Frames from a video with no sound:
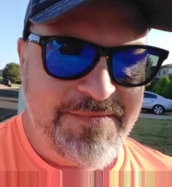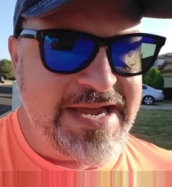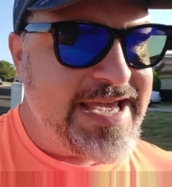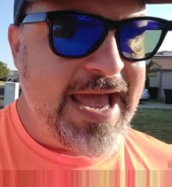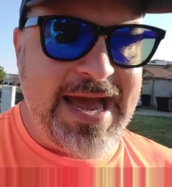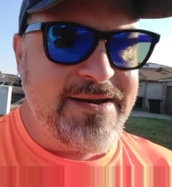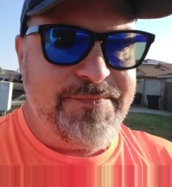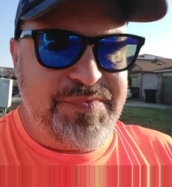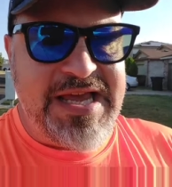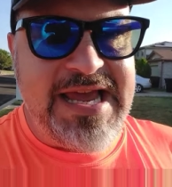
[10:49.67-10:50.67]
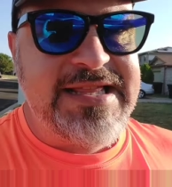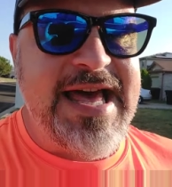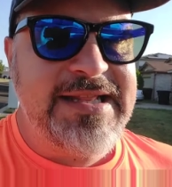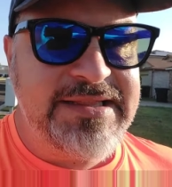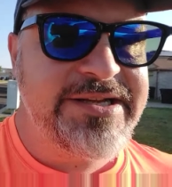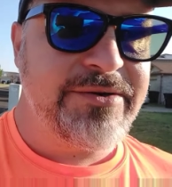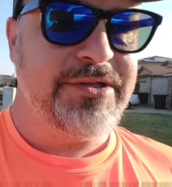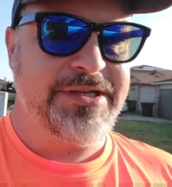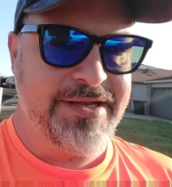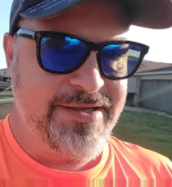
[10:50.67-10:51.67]
They can't take that
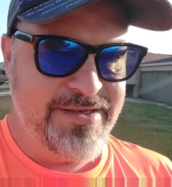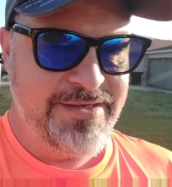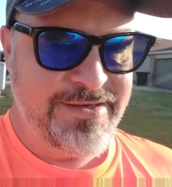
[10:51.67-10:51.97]
literally.